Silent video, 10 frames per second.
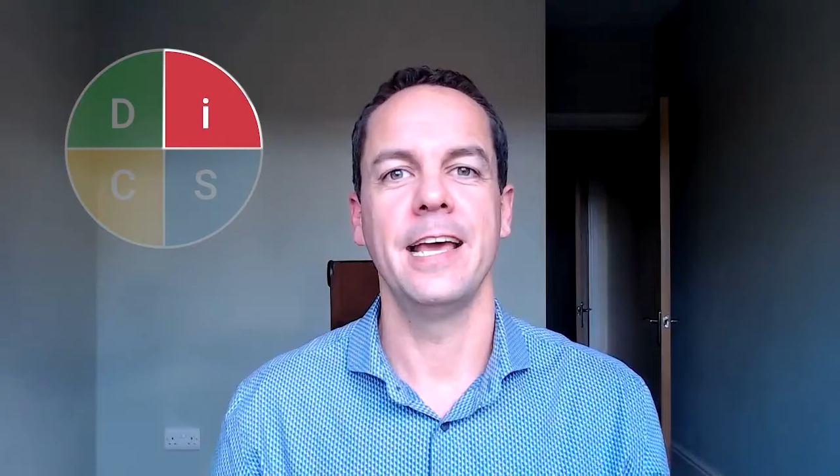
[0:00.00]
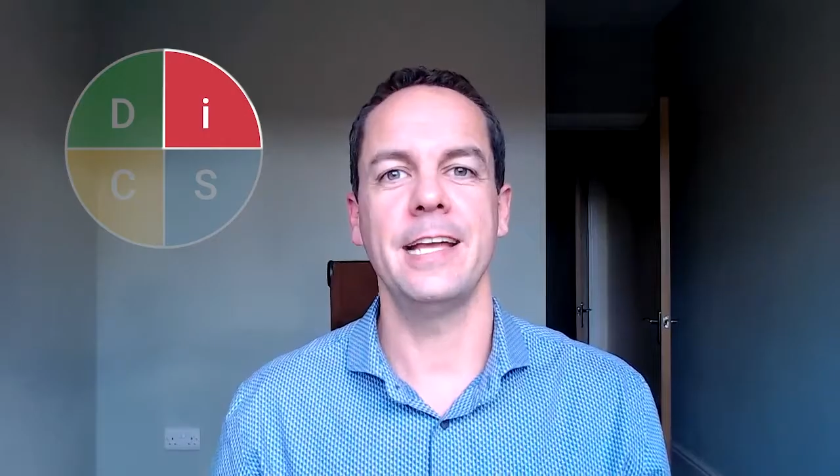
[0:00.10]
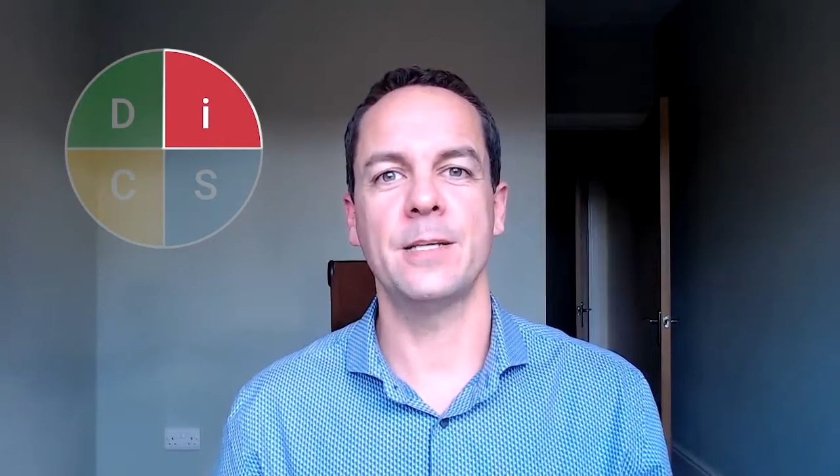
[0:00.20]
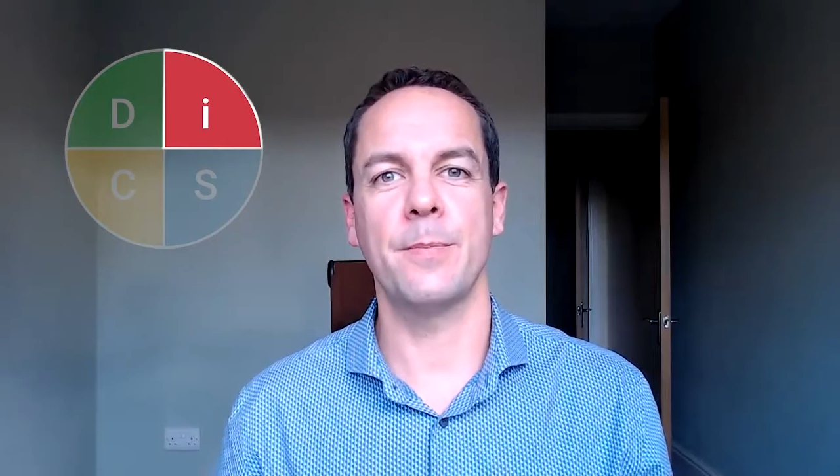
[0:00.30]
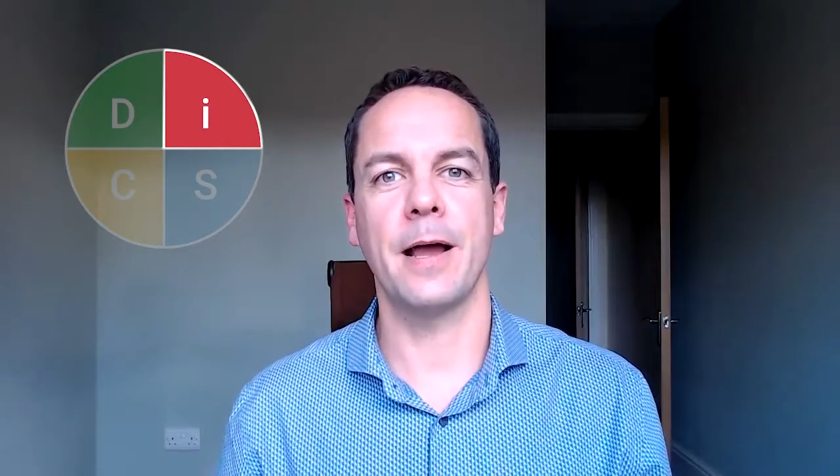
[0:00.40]

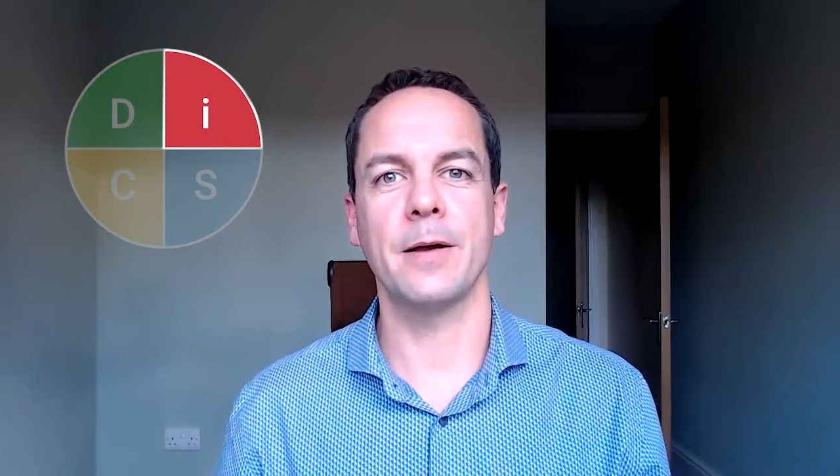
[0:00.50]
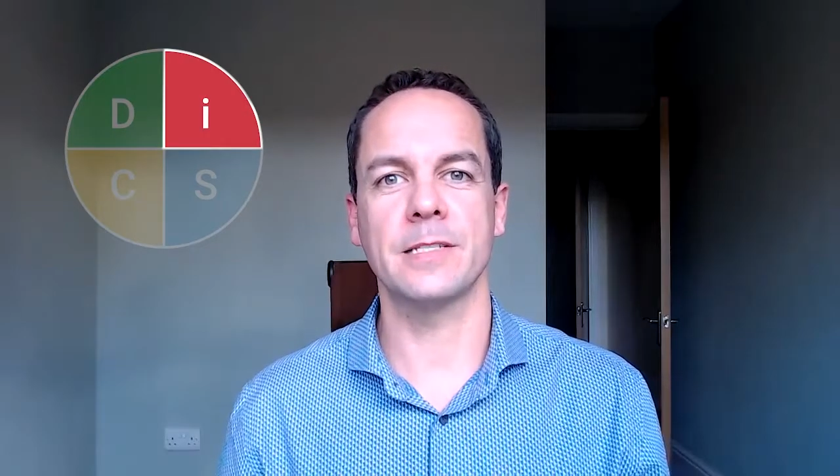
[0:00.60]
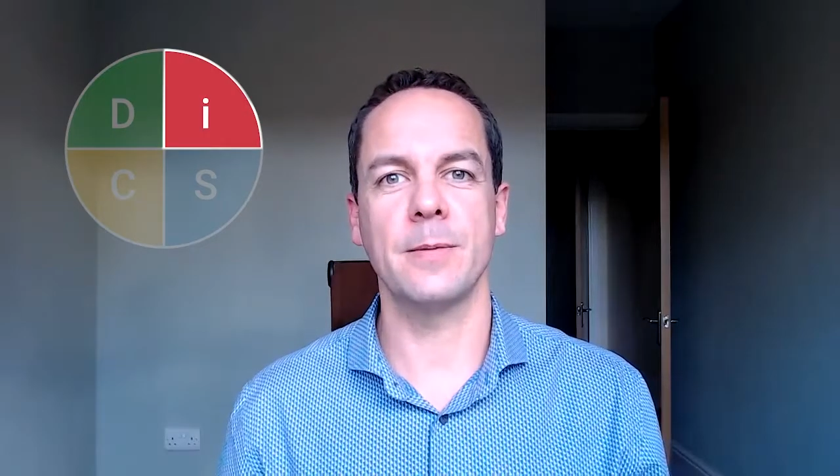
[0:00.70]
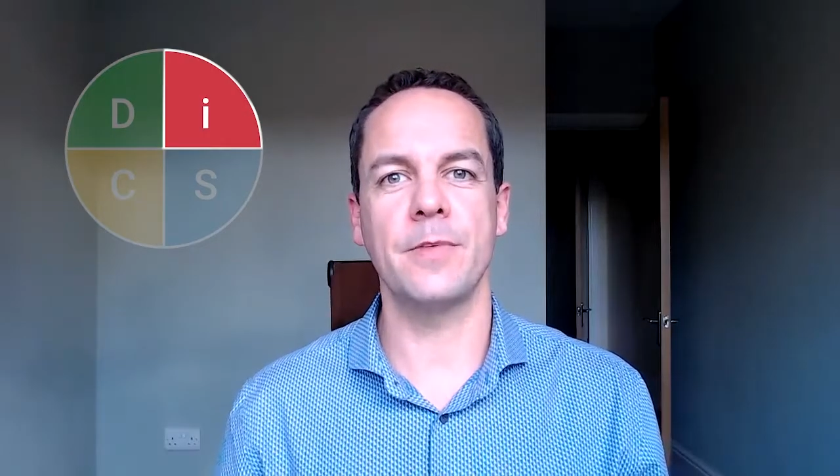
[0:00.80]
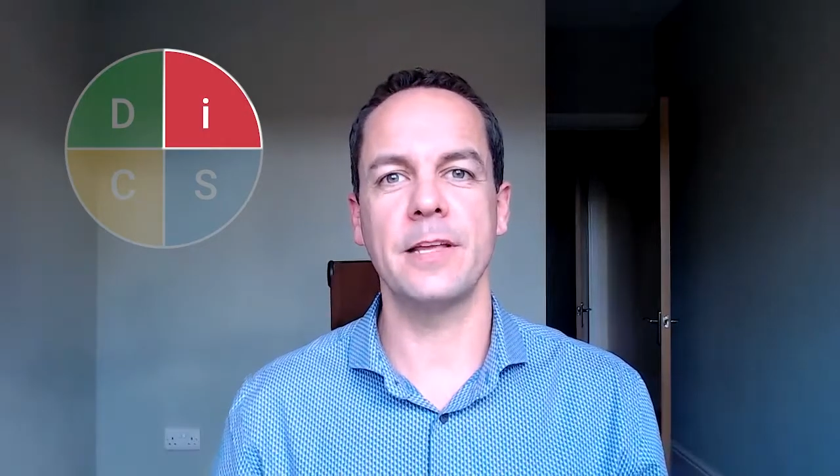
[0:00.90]
It's about
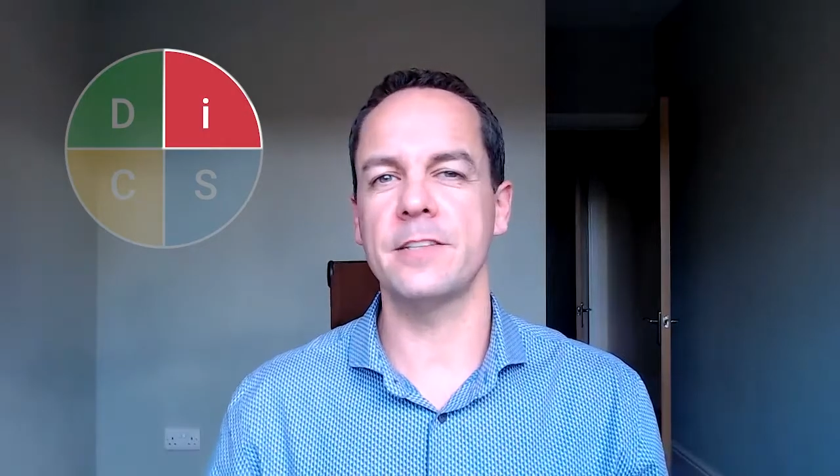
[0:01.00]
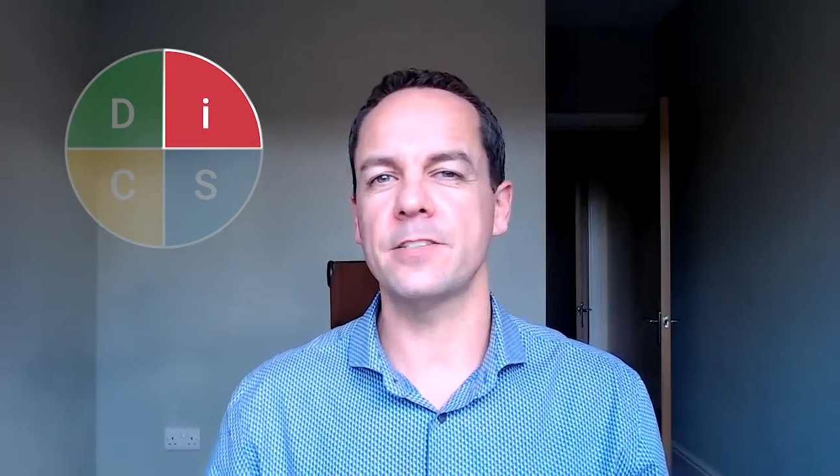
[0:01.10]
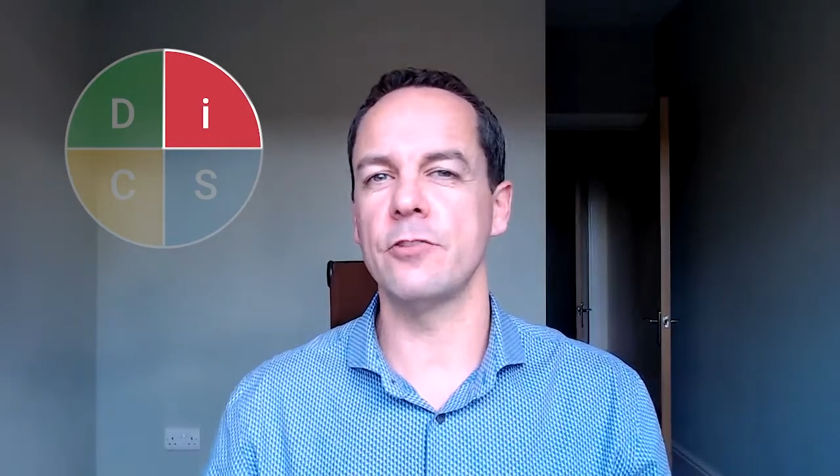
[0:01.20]
something that's